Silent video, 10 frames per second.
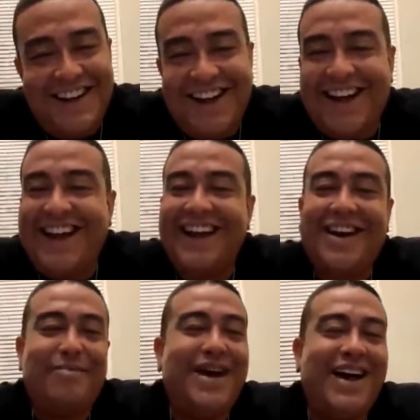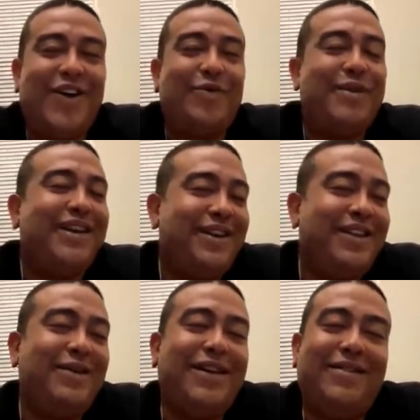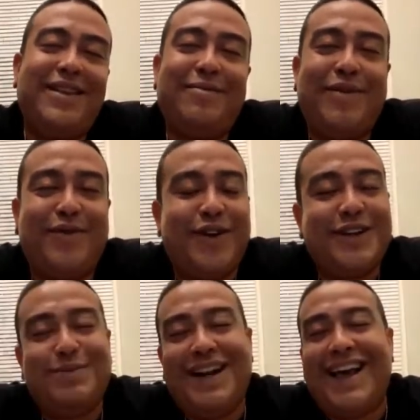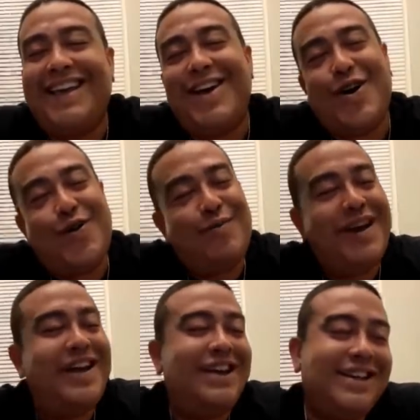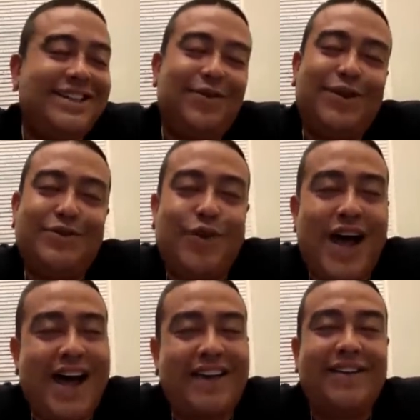Yeah, come back on me, and then motherfuckers be like, "Yo, man, this shit was whack,"